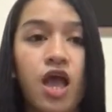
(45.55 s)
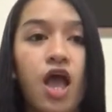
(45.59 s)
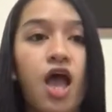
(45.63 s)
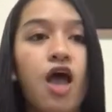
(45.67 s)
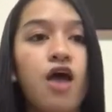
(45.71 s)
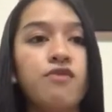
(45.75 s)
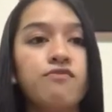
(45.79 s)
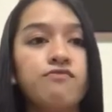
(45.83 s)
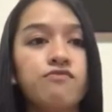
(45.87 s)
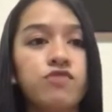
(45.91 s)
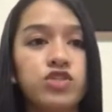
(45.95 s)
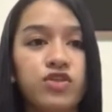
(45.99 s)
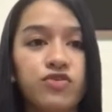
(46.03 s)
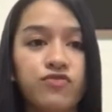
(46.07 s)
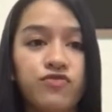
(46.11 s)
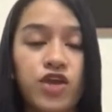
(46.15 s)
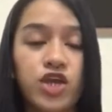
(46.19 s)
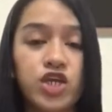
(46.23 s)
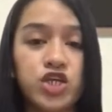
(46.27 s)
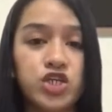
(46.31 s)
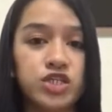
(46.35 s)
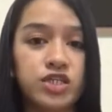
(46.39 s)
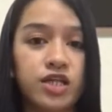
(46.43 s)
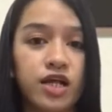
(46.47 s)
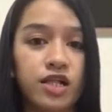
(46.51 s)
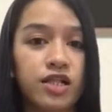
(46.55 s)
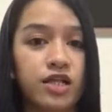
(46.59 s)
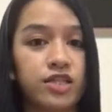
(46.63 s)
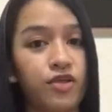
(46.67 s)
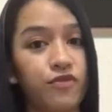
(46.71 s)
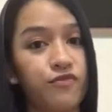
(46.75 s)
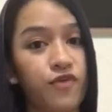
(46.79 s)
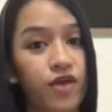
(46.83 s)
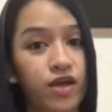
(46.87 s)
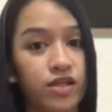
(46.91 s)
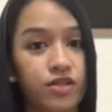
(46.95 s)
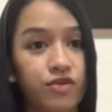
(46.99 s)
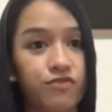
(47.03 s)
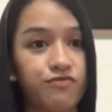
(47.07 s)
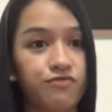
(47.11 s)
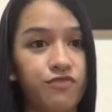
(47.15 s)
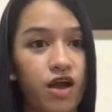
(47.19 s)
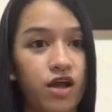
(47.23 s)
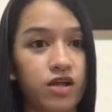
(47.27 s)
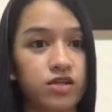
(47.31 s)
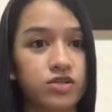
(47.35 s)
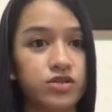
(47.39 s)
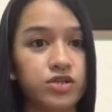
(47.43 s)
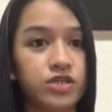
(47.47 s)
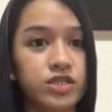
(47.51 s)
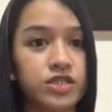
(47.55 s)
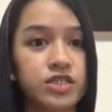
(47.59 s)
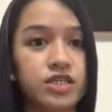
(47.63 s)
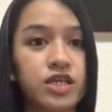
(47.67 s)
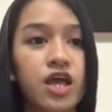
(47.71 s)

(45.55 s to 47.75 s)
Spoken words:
motivational and affective factors,